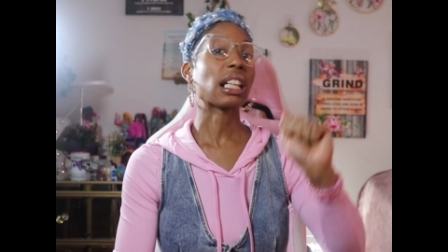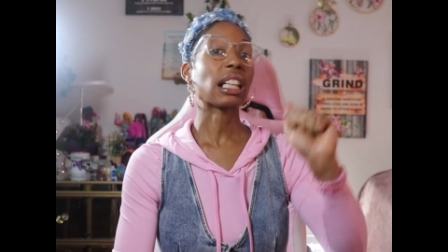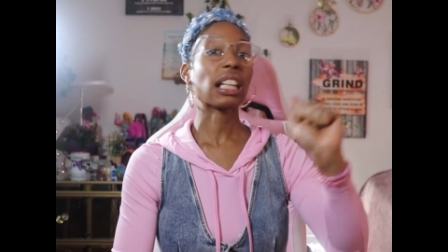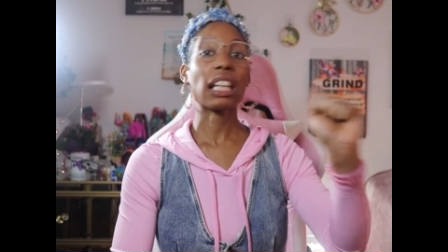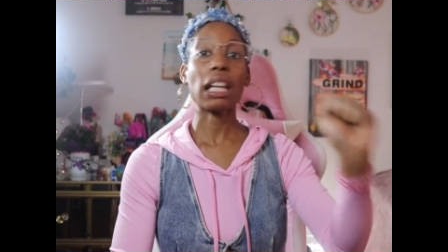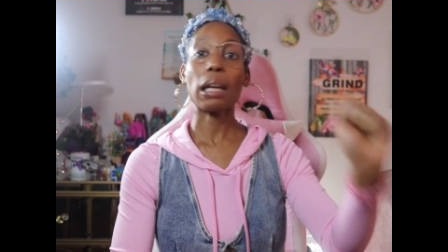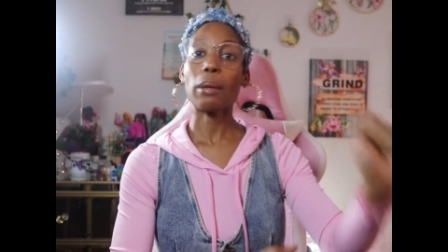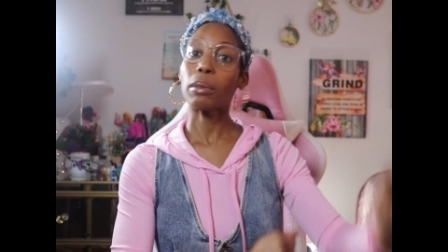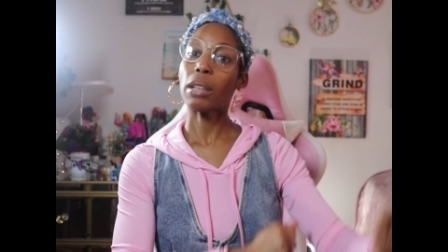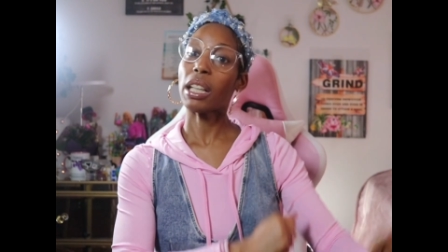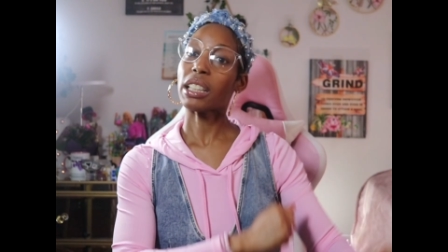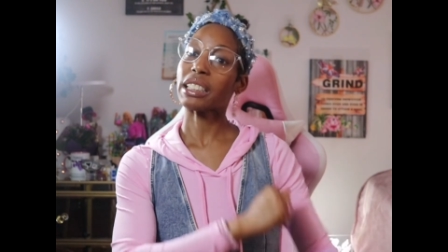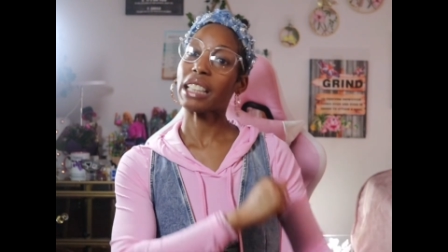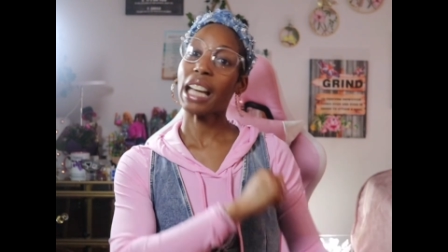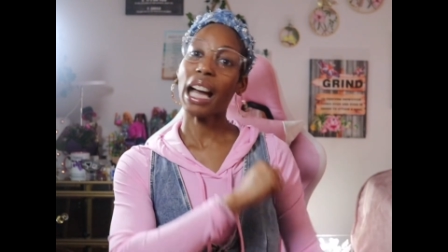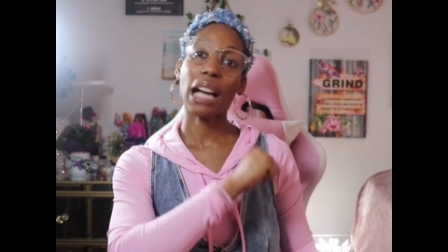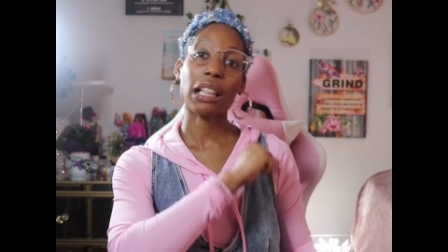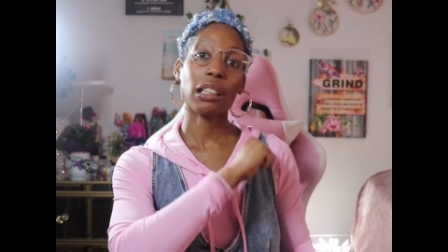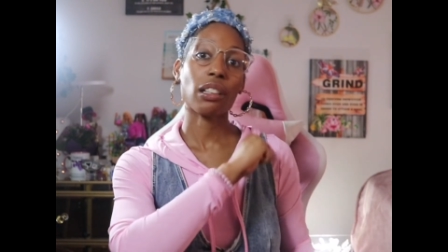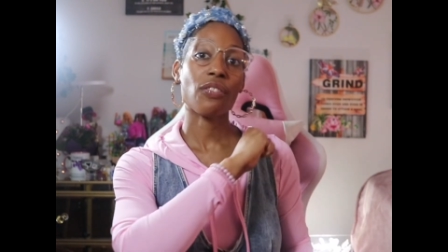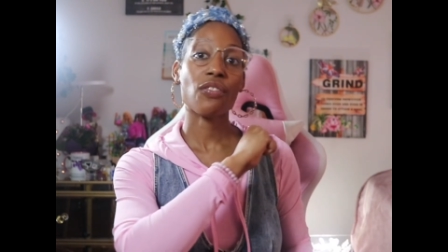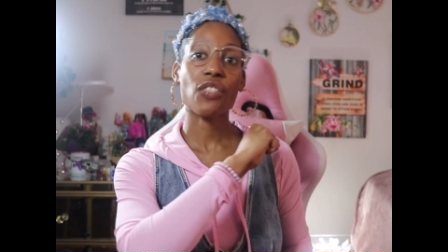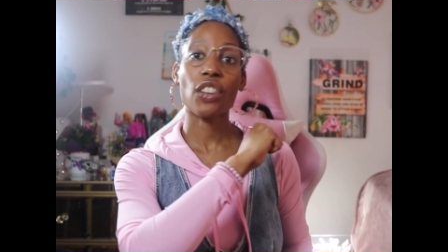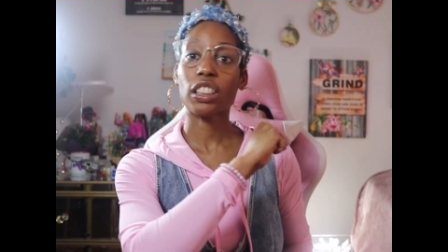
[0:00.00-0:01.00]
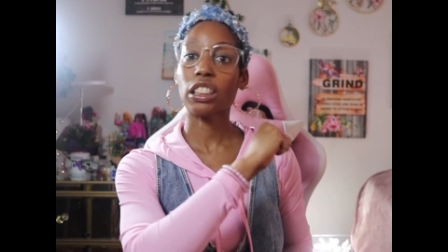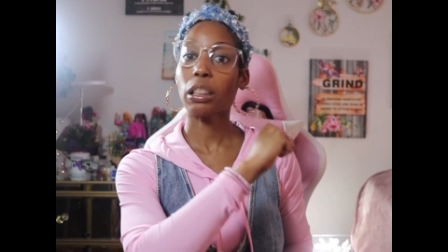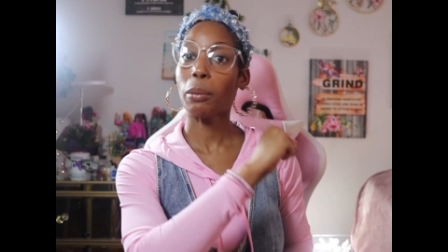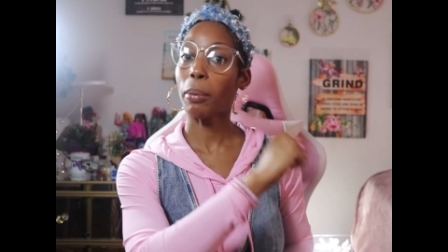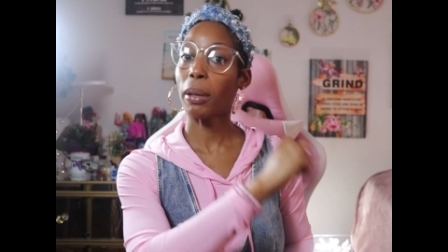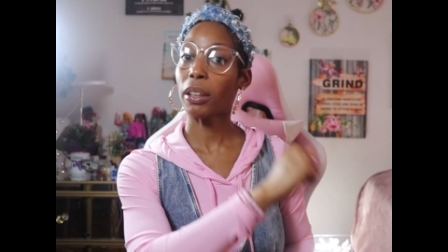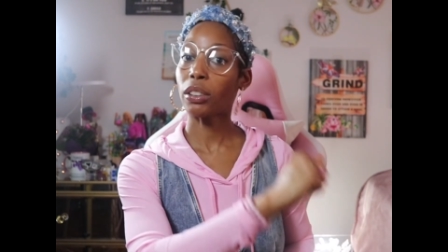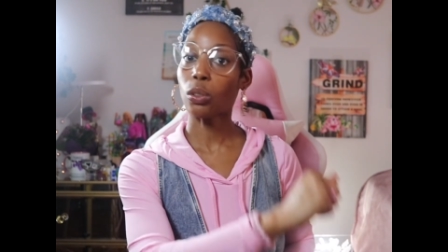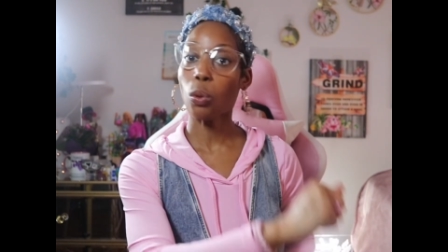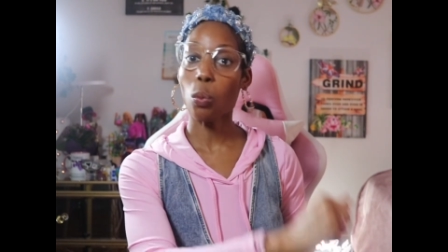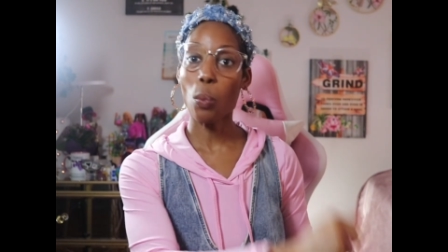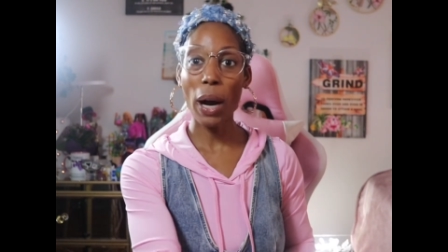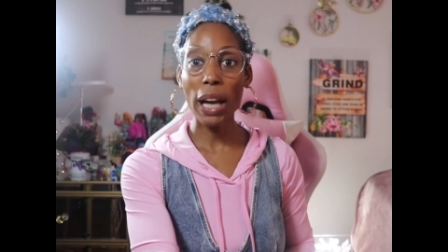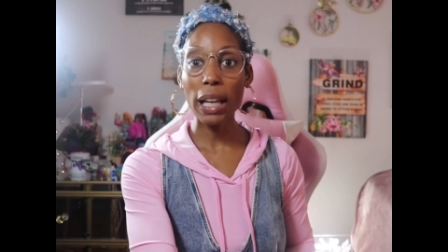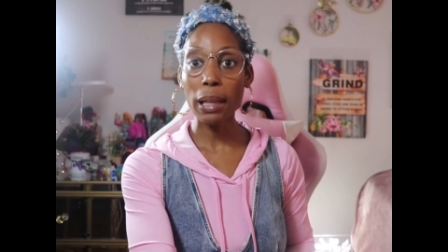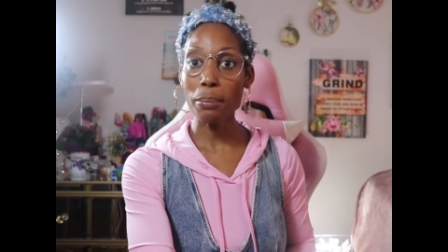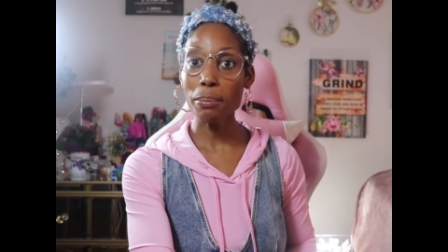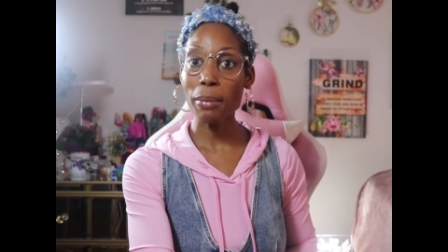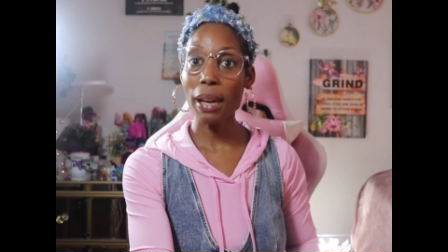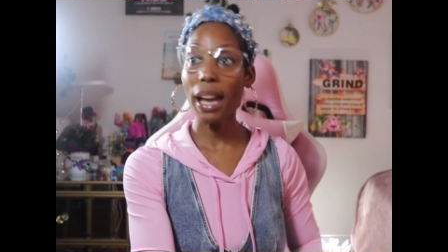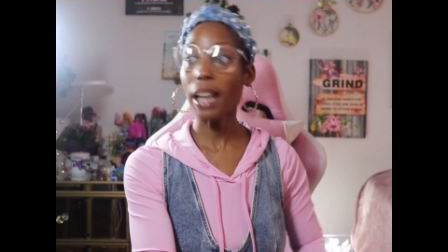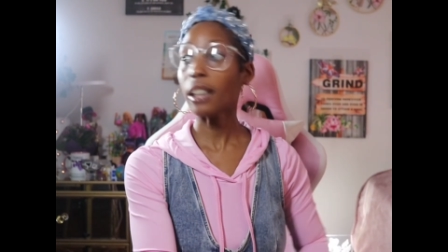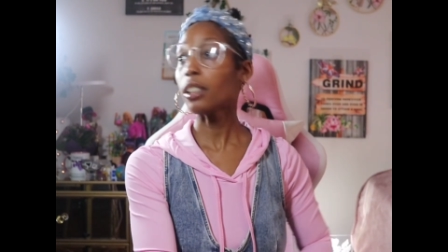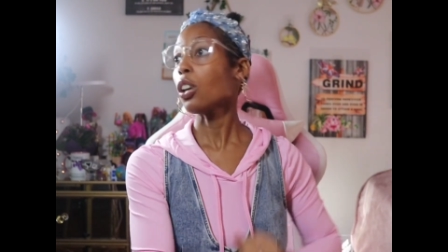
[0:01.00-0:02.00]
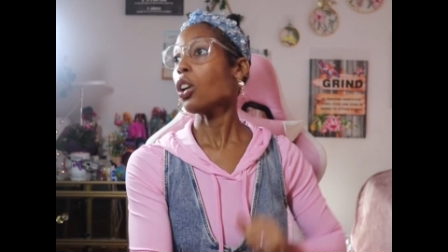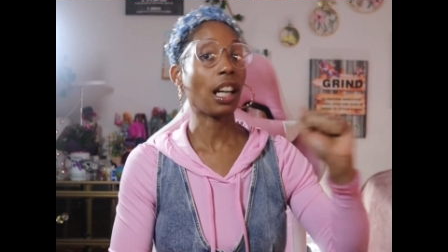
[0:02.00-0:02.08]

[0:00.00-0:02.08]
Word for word: came down to how they felt about the white man,